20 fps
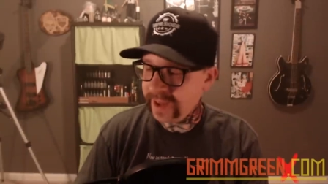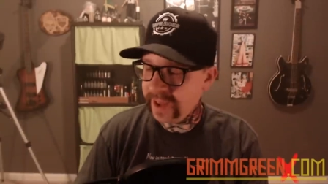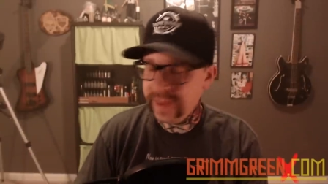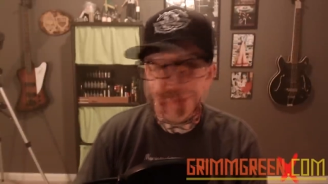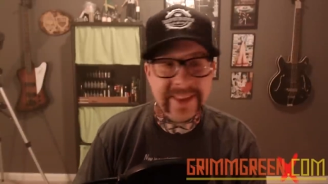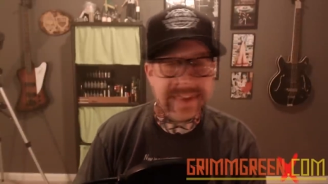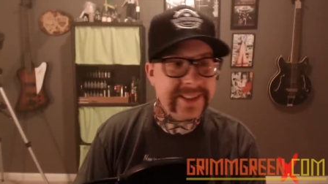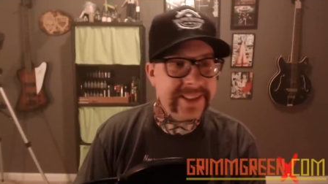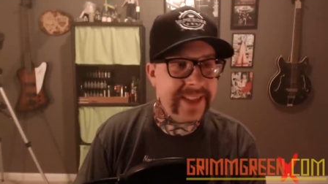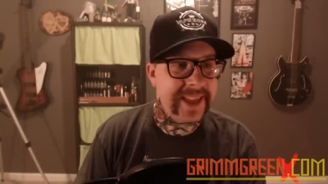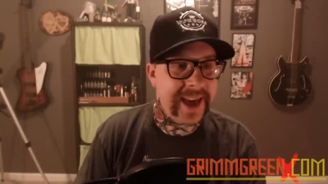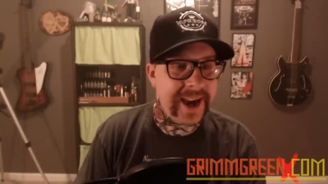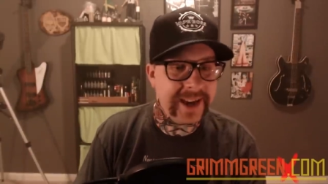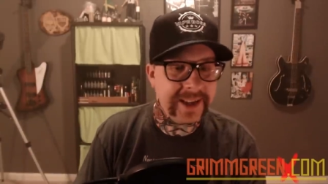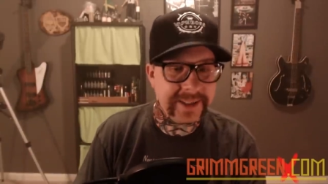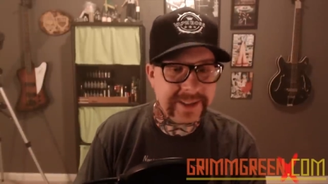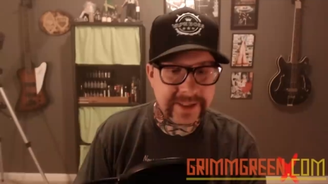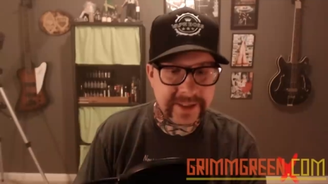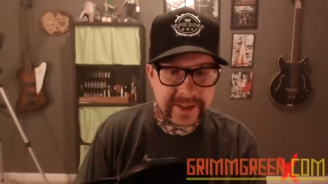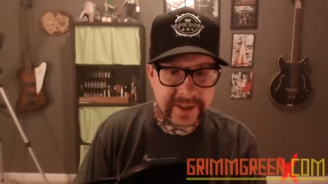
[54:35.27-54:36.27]
This
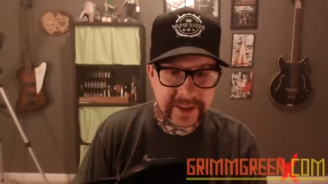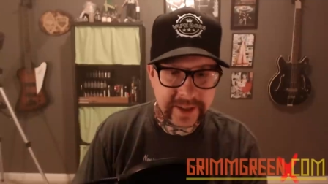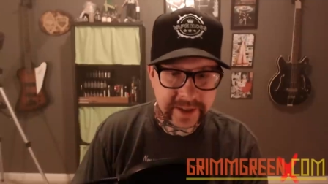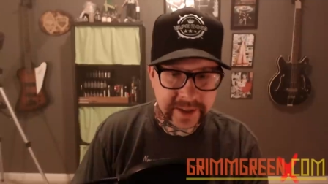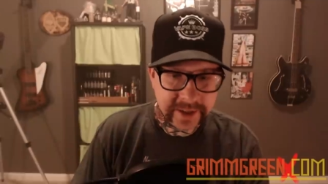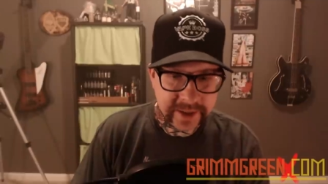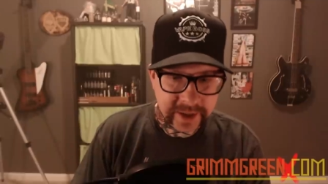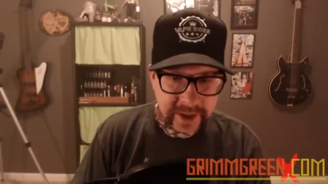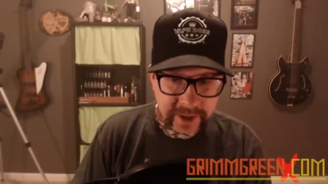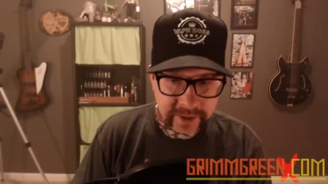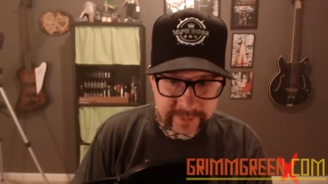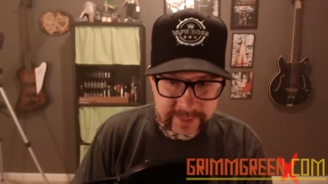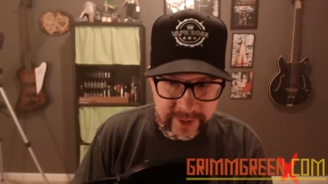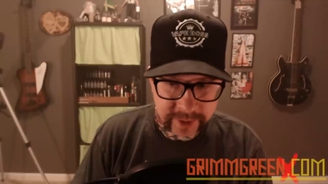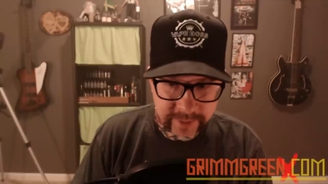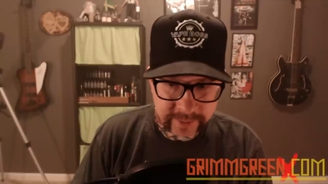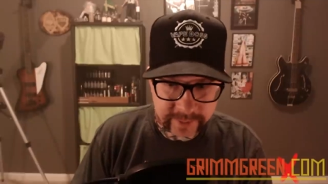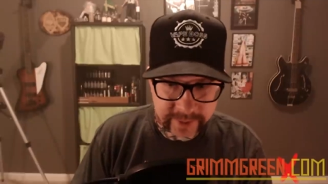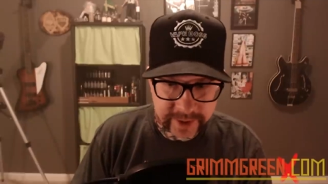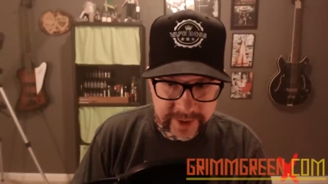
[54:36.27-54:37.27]
that. Oh
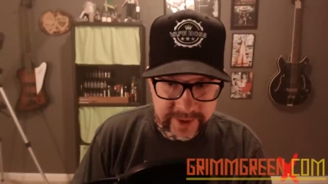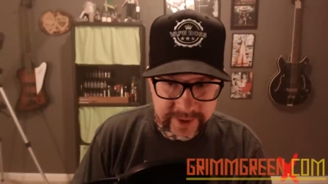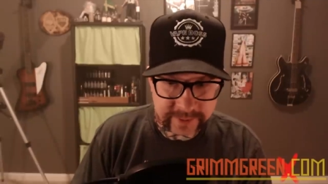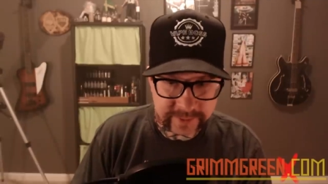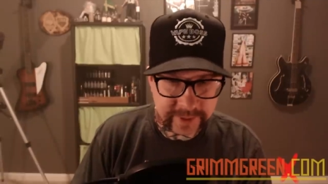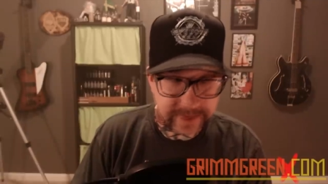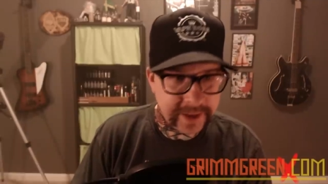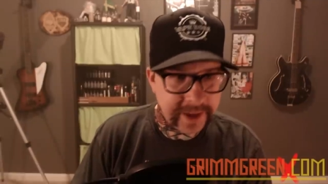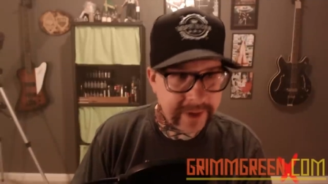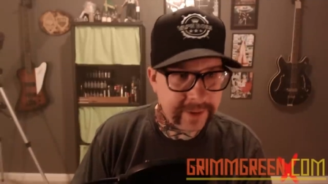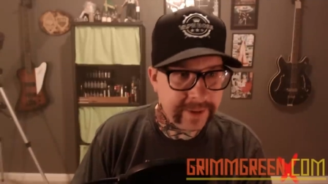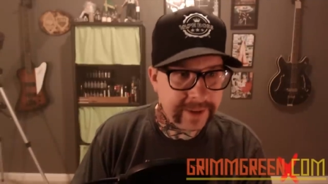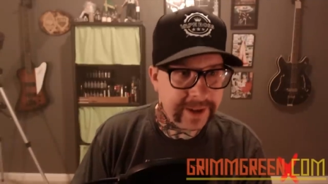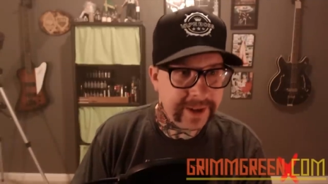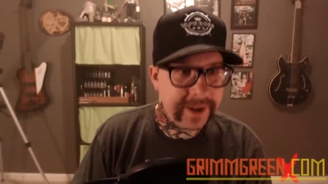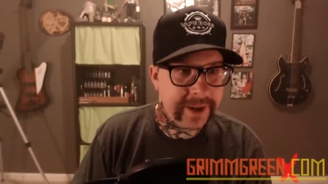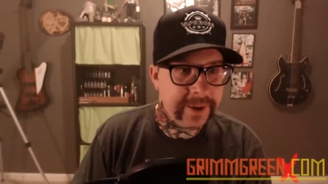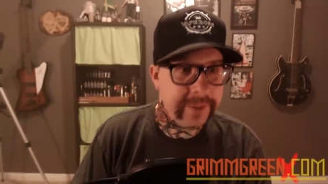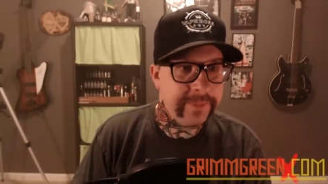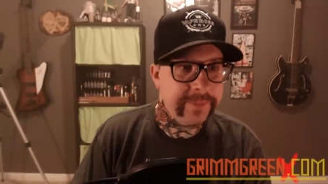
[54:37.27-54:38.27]
no, we're not going to run that right
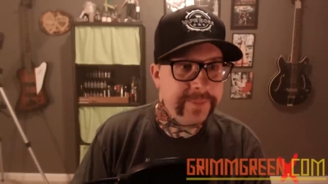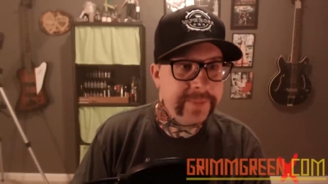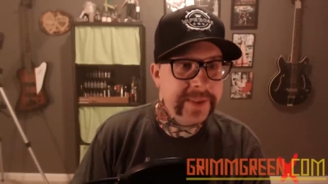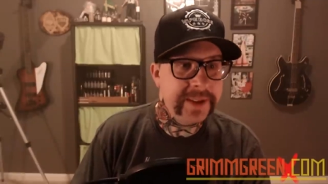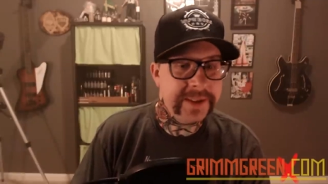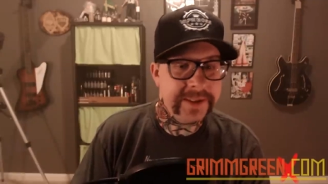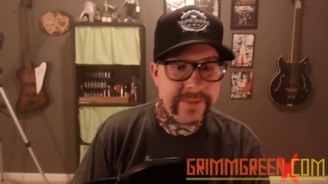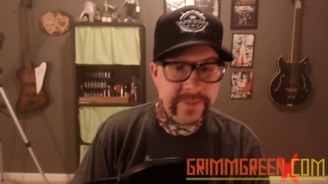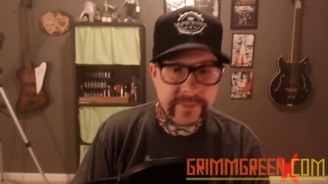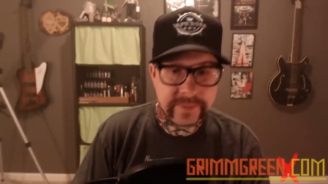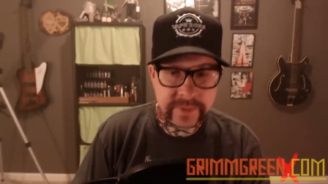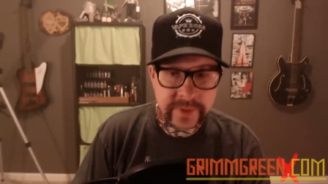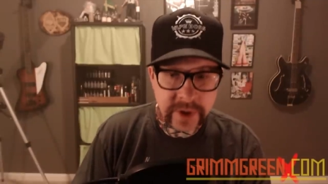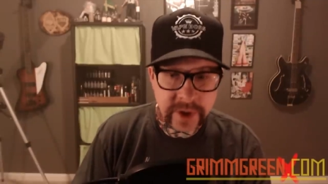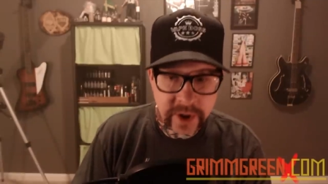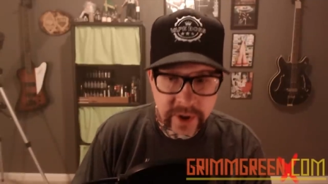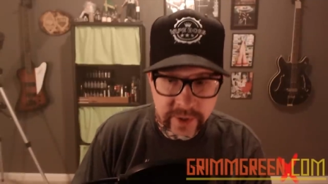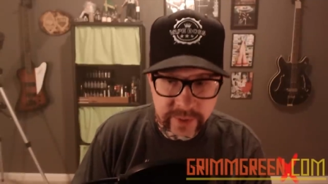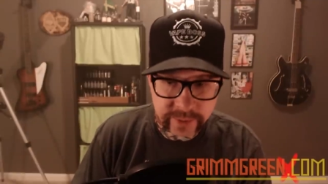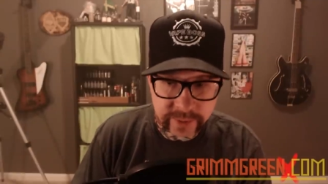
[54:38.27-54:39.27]
now. This
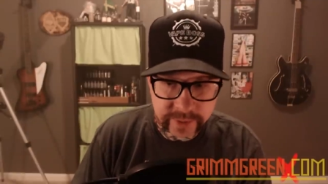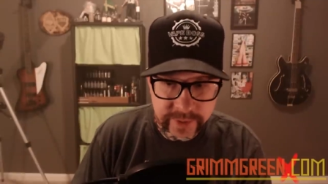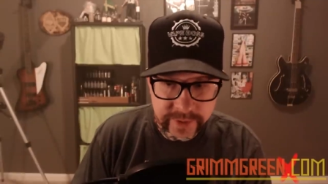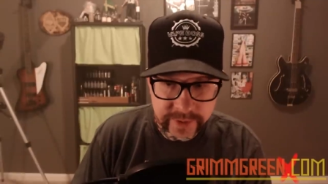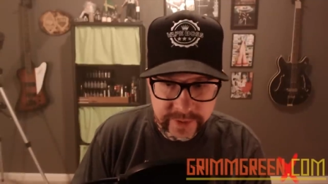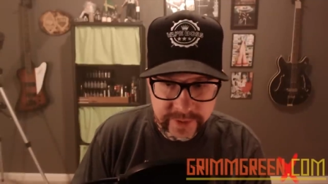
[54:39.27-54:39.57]
no.